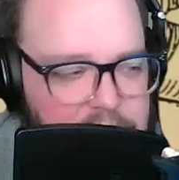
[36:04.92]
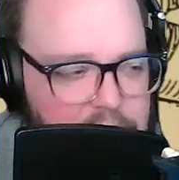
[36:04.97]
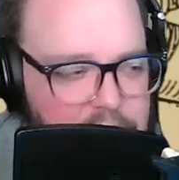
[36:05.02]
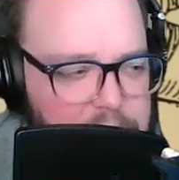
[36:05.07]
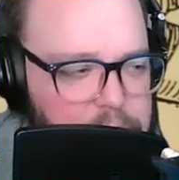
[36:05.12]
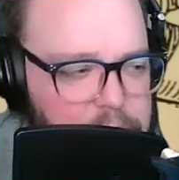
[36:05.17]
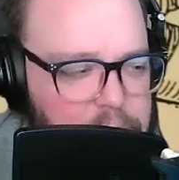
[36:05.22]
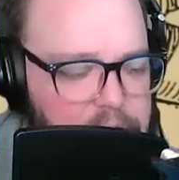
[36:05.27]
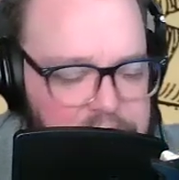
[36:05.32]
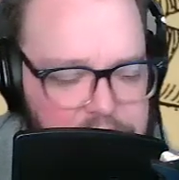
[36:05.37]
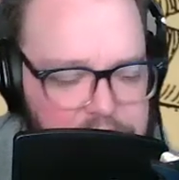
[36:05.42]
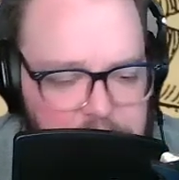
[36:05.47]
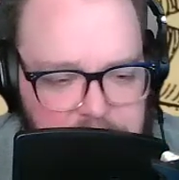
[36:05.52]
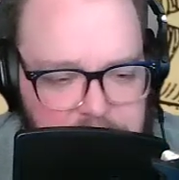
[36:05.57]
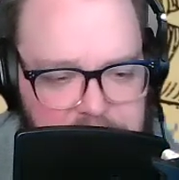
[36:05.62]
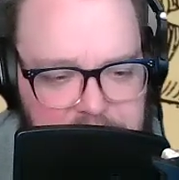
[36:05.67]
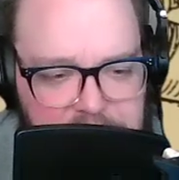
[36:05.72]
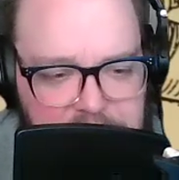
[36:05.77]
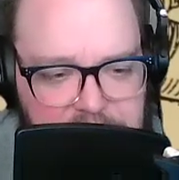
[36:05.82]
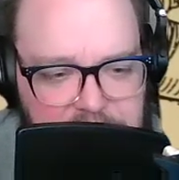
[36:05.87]
You put out a press
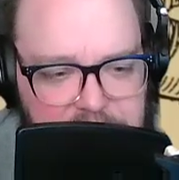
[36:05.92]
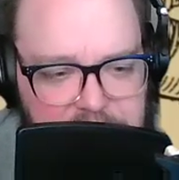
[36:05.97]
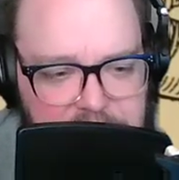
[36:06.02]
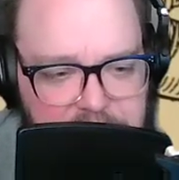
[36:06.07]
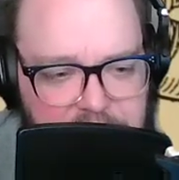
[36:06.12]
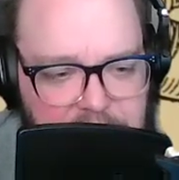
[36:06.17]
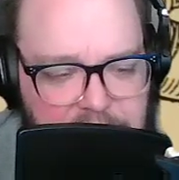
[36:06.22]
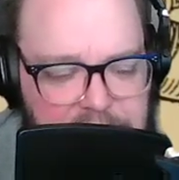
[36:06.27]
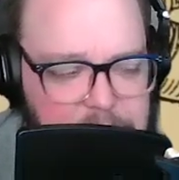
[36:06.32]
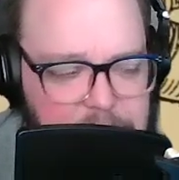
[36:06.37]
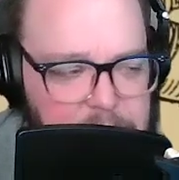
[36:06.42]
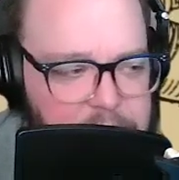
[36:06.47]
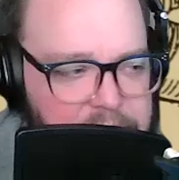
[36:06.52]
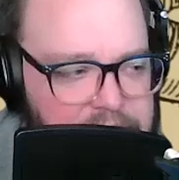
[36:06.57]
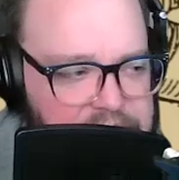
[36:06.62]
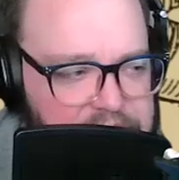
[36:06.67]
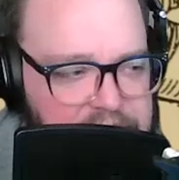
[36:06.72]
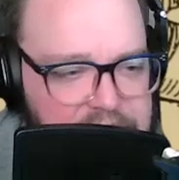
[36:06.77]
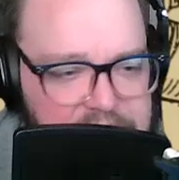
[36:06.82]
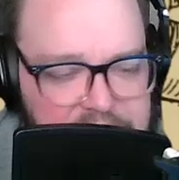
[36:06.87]
release. The Hot
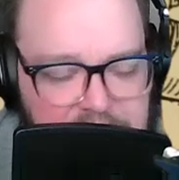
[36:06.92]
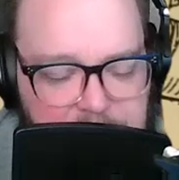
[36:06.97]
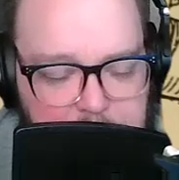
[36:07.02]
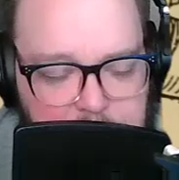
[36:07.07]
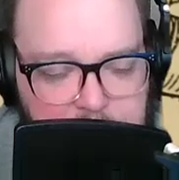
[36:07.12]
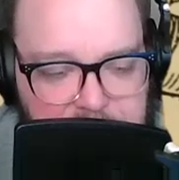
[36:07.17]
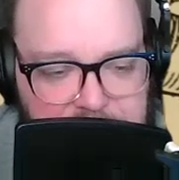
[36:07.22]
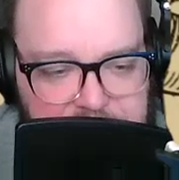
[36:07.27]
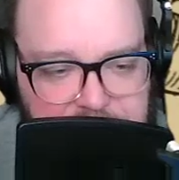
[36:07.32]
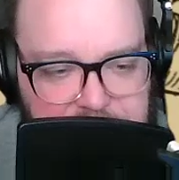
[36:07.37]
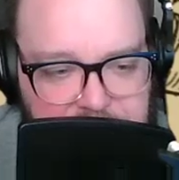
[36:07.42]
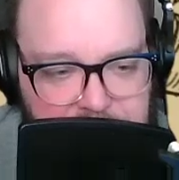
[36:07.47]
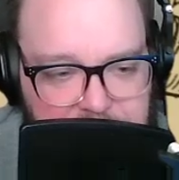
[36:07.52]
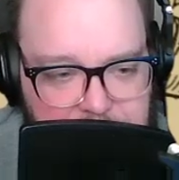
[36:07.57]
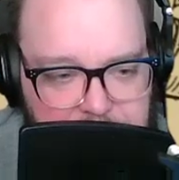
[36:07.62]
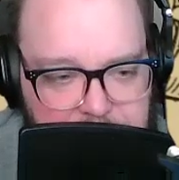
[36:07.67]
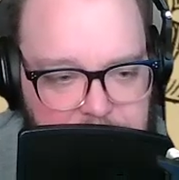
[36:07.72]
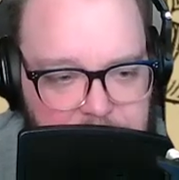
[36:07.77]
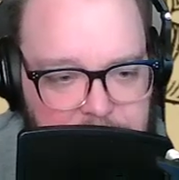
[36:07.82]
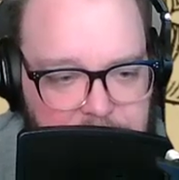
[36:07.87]
Springs Gazette picks it
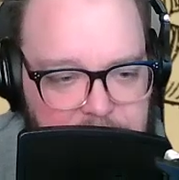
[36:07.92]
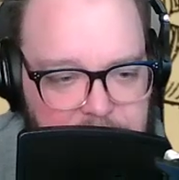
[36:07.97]
up.